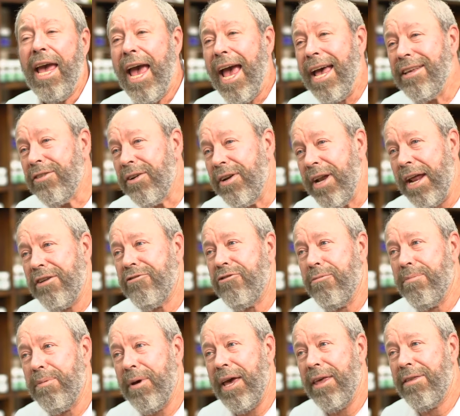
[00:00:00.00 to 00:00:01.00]
As a
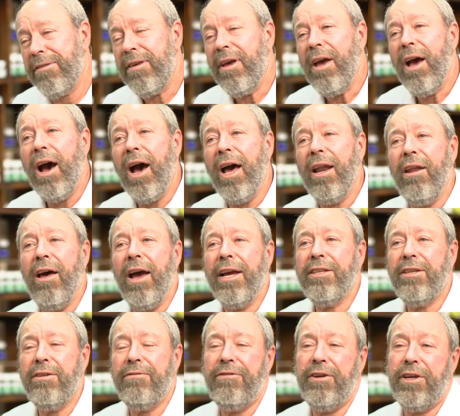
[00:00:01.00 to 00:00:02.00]
naturopath, I
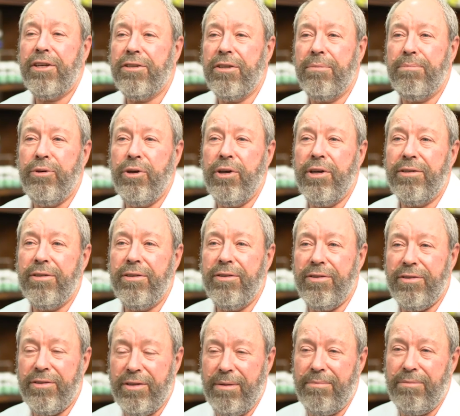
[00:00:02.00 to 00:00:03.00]
like to fix a
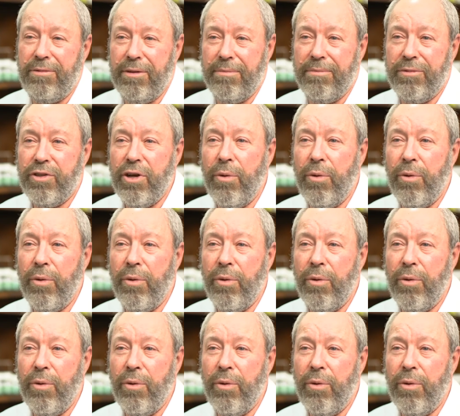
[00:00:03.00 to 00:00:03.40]
person's symptoms.